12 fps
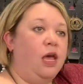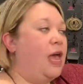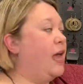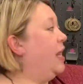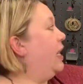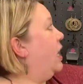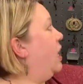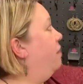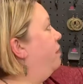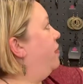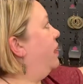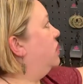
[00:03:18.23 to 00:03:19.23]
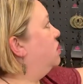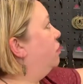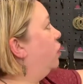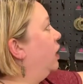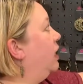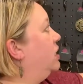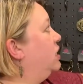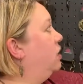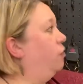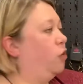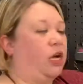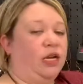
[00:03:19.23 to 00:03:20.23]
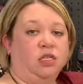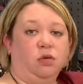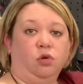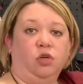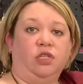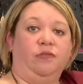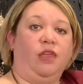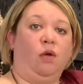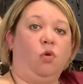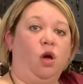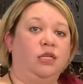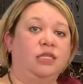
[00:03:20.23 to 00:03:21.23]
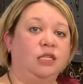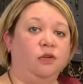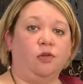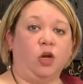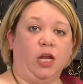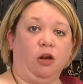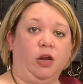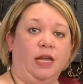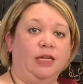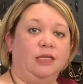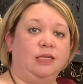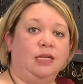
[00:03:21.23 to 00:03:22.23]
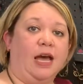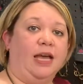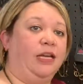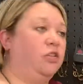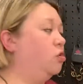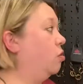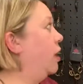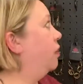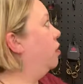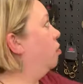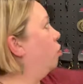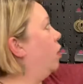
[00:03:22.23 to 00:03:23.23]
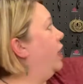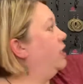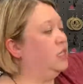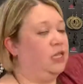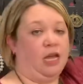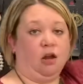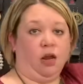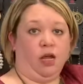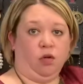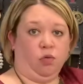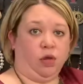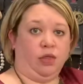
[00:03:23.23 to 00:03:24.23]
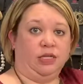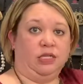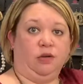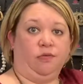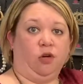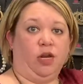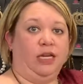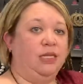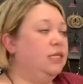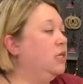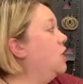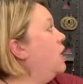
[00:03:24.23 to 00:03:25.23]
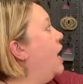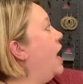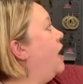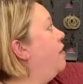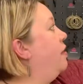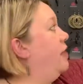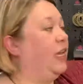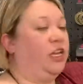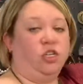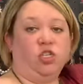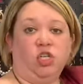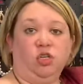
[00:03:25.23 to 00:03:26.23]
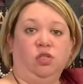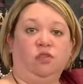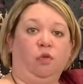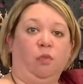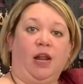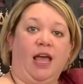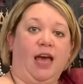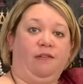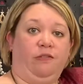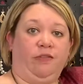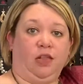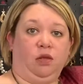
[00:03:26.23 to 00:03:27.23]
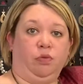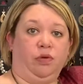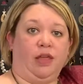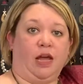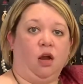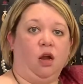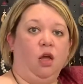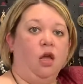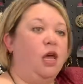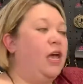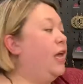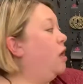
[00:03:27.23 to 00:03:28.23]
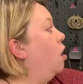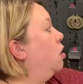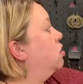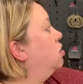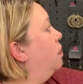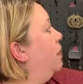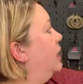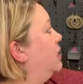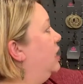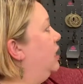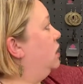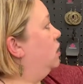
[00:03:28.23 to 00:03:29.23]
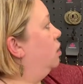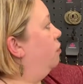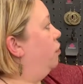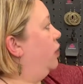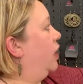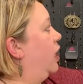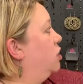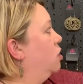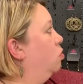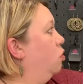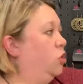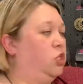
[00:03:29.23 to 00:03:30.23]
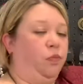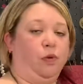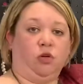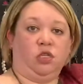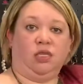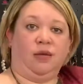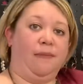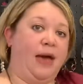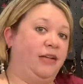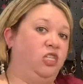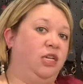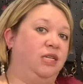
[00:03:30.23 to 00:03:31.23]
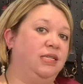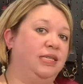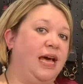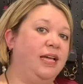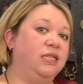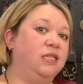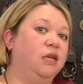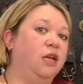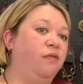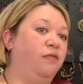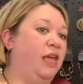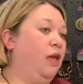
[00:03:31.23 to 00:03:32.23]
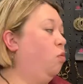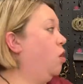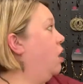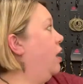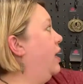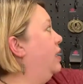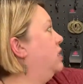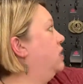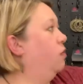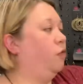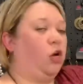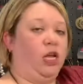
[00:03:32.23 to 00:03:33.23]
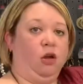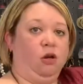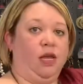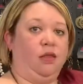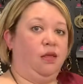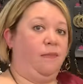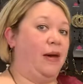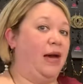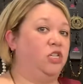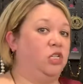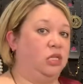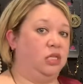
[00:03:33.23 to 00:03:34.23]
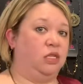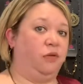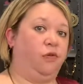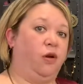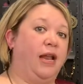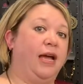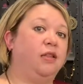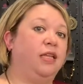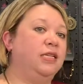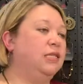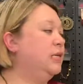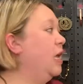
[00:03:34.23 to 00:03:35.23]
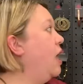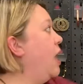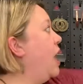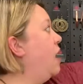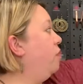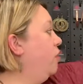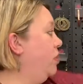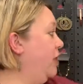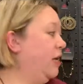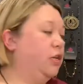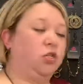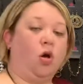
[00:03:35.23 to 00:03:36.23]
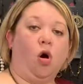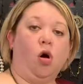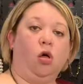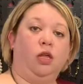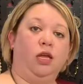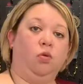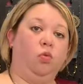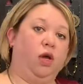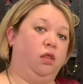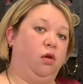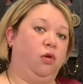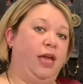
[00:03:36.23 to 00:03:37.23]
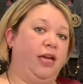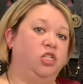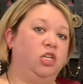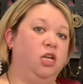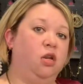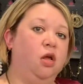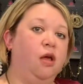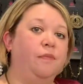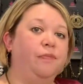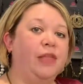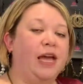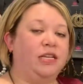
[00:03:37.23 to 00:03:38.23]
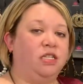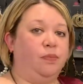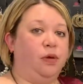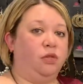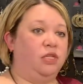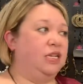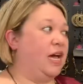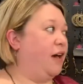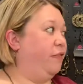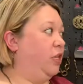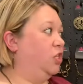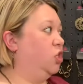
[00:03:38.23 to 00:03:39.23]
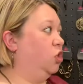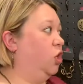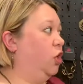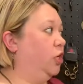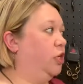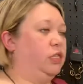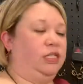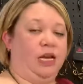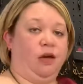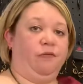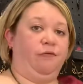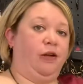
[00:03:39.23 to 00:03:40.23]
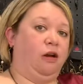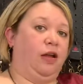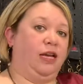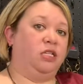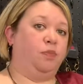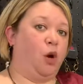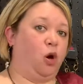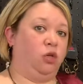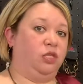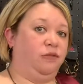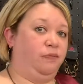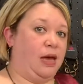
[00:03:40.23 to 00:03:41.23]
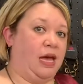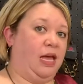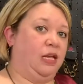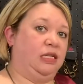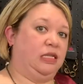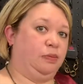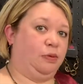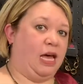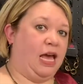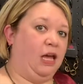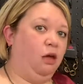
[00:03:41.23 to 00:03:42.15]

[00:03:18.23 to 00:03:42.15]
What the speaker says: And again, I find that's very easy for customers. If they want silver earrings, I can direct them right to the area where the silver is, and then they can choose from what I have available there. It also makes it easier for the customer to purchase a matching set. If they want a silver earring that matches a silver necklace, everything is all in one location, as opposed to having to look down various parts of my display.